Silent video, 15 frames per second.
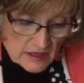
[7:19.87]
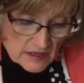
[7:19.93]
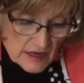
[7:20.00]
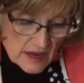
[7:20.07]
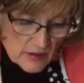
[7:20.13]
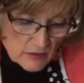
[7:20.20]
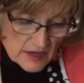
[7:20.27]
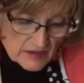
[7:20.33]

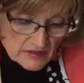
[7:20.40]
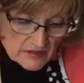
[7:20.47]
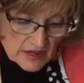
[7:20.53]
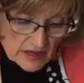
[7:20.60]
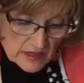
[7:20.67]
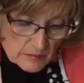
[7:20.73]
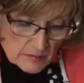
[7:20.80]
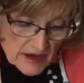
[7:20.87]
Not waste
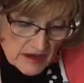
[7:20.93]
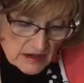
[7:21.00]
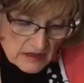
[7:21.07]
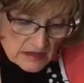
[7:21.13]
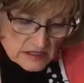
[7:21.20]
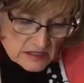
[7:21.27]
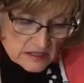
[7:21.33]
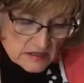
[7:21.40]
any
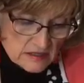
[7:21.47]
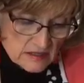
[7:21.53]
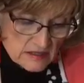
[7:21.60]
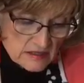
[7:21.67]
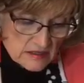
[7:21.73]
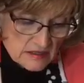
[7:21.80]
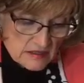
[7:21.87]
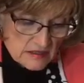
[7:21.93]
part
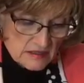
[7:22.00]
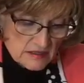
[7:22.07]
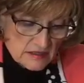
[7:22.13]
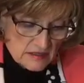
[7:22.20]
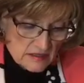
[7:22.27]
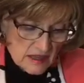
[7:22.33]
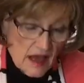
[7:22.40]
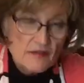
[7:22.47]

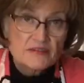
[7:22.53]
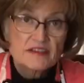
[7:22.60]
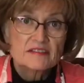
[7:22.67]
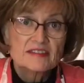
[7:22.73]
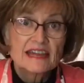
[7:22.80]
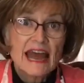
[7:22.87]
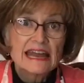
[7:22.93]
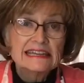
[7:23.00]
of
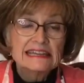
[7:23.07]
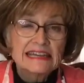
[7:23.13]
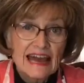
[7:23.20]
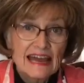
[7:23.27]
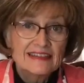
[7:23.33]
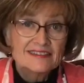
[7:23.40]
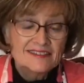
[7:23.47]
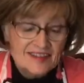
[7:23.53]
these
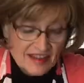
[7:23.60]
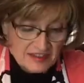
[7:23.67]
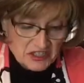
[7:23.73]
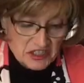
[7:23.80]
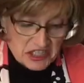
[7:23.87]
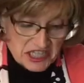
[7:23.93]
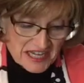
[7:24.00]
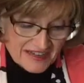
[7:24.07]

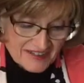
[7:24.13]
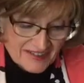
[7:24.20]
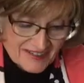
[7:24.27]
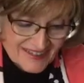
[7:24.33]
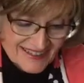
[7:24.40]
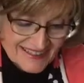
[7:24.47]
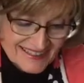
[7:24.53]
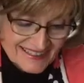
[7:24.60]
99-cent jeans.